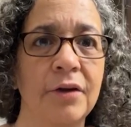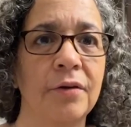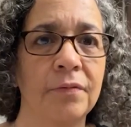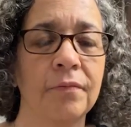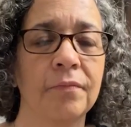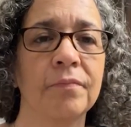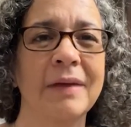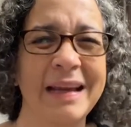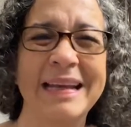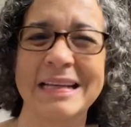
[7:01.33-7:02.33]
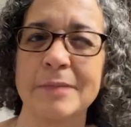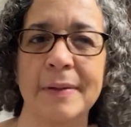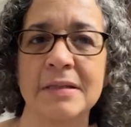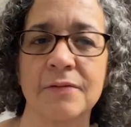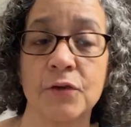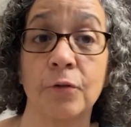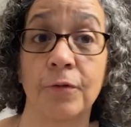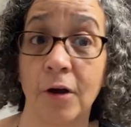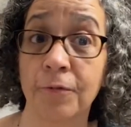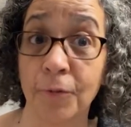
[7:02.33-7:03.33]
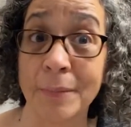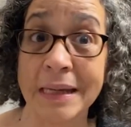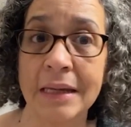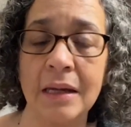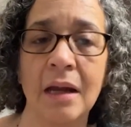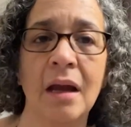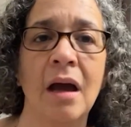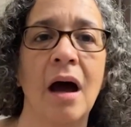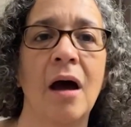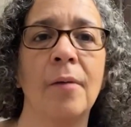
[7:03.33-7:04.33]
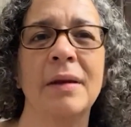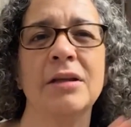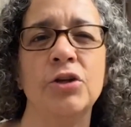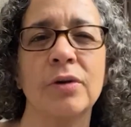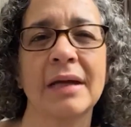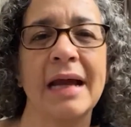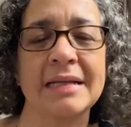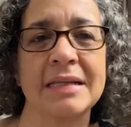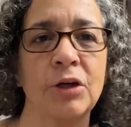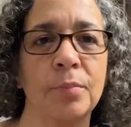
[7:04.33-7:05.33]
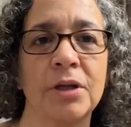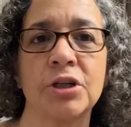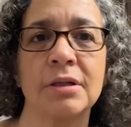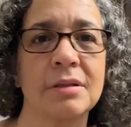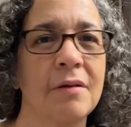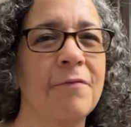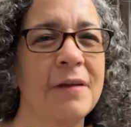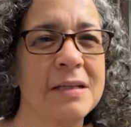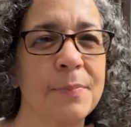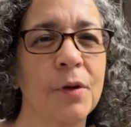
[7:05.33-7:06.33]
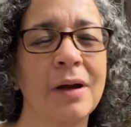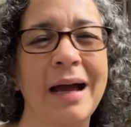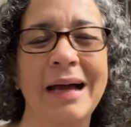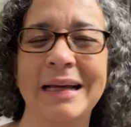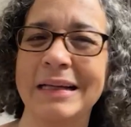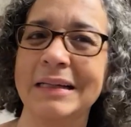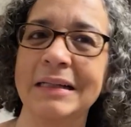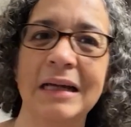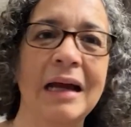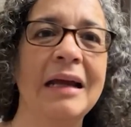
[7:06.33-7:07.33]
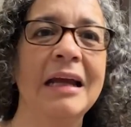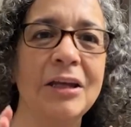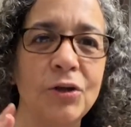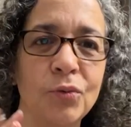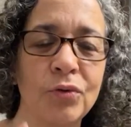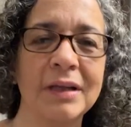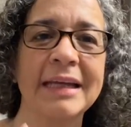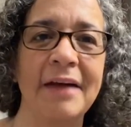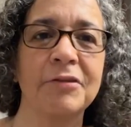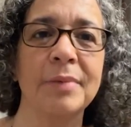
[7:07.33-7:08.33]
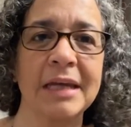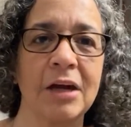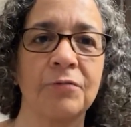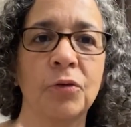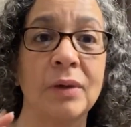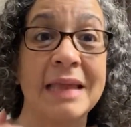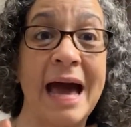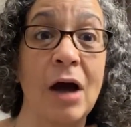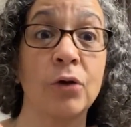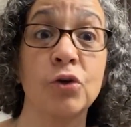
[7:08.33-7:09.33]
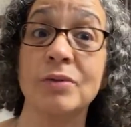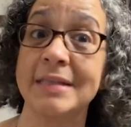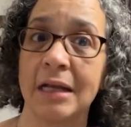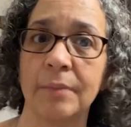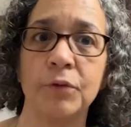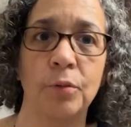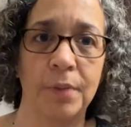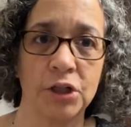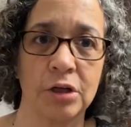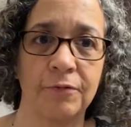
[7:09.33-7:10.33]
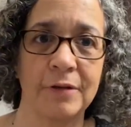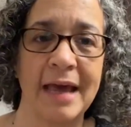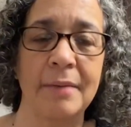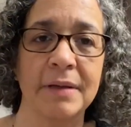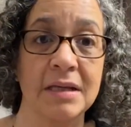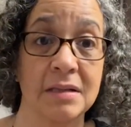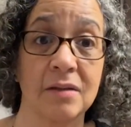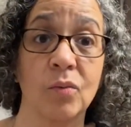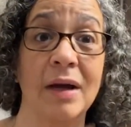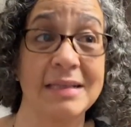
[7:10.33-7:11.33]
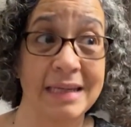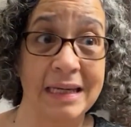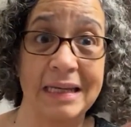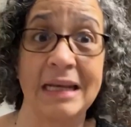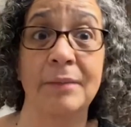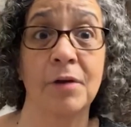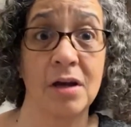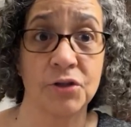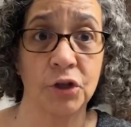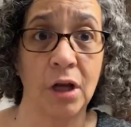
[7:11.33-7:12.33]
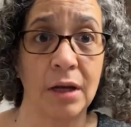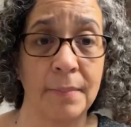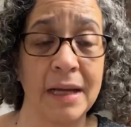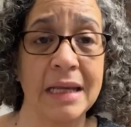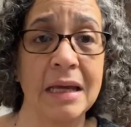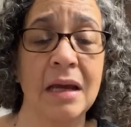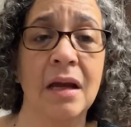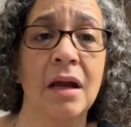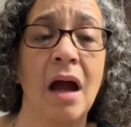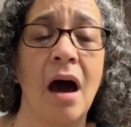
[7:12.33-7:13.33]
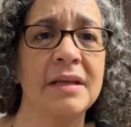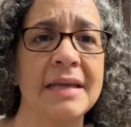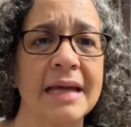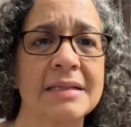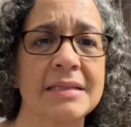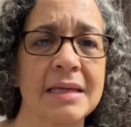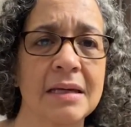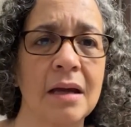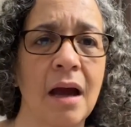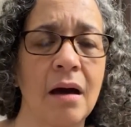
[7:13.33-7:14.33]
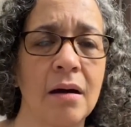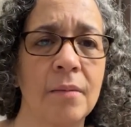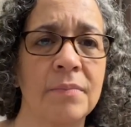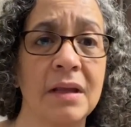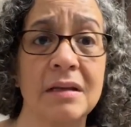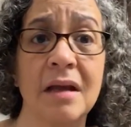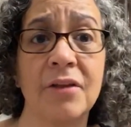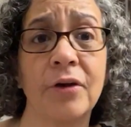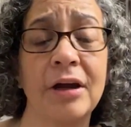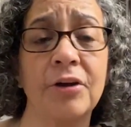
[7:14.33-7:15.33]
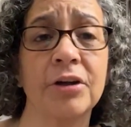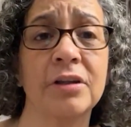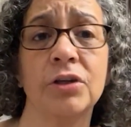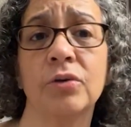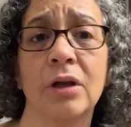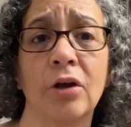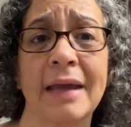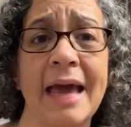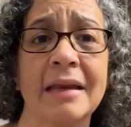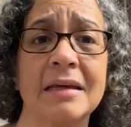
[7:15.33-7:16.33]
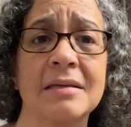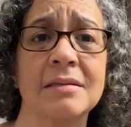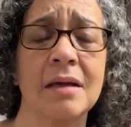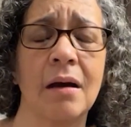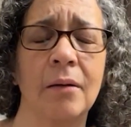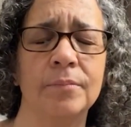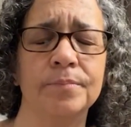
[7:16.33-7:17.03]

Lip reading: they're inexpensive so far for me, and you can kind of set your budget. Facebook, you really have to be careful with how you set up your budget for that, because otherwise it can end up costing a lot of money. The next thing, another area that you can look at is